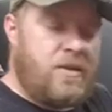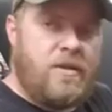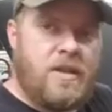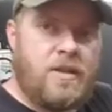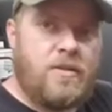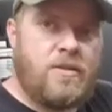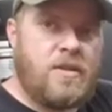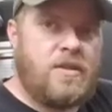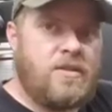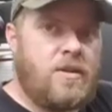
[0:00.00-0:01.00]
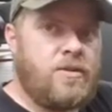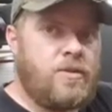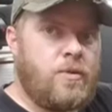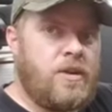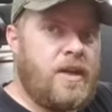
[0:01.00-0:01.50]
I'll get those things all
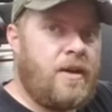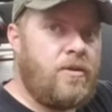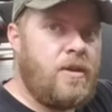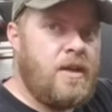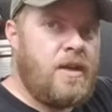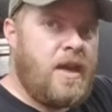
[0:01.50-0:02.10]
sorted out